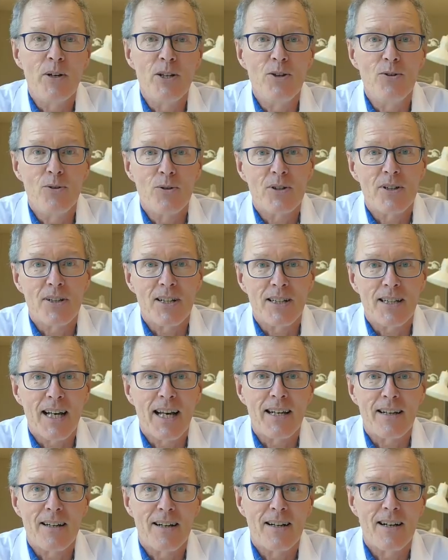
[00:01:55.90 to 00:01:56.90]
you look at it
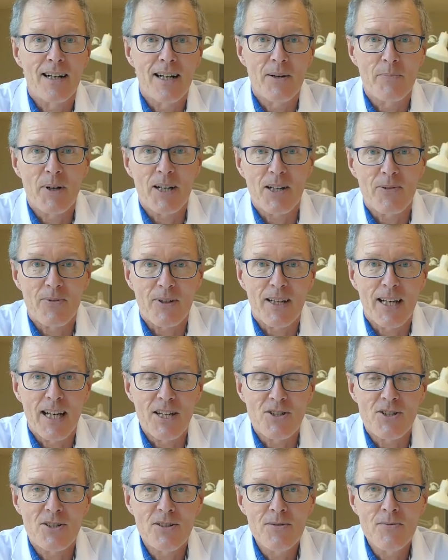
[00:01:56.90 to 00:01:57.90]
under higher
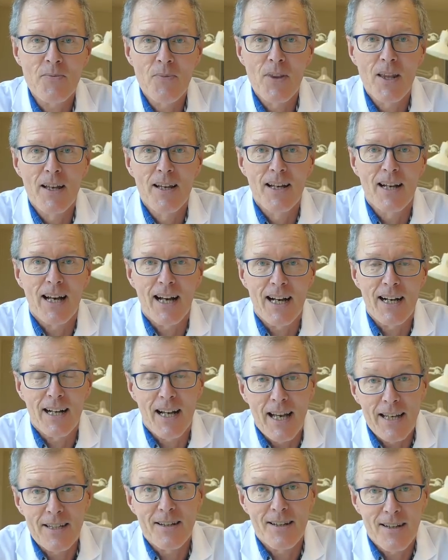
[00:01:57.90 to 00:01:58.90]
magnification
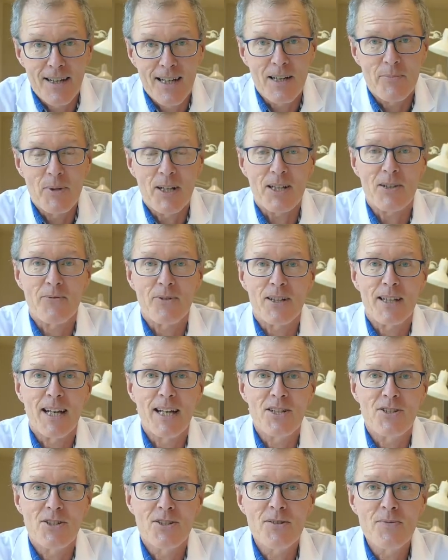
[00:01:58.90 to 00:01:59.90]
and higher
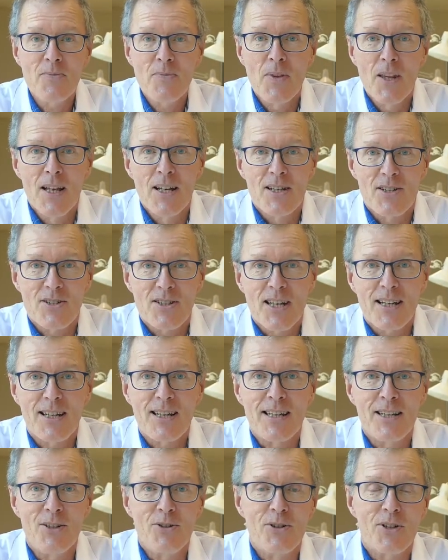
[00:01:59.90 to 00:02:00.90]
magnification,
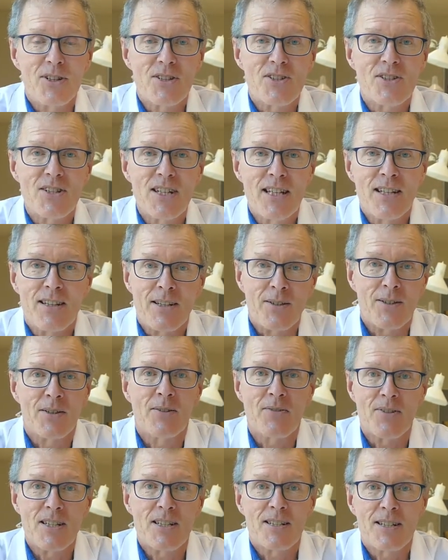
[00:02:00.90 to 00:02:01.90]
suddenly you can see that
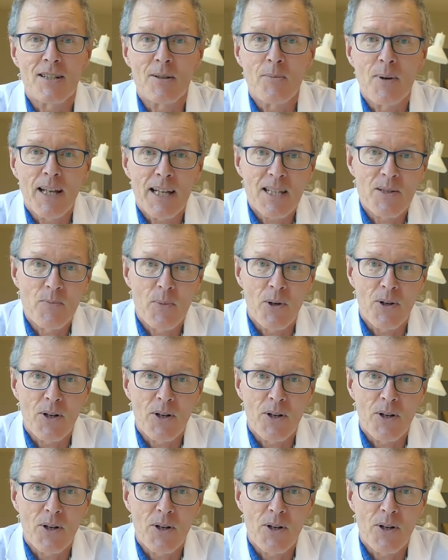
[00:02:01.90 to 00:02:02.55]
this little black spot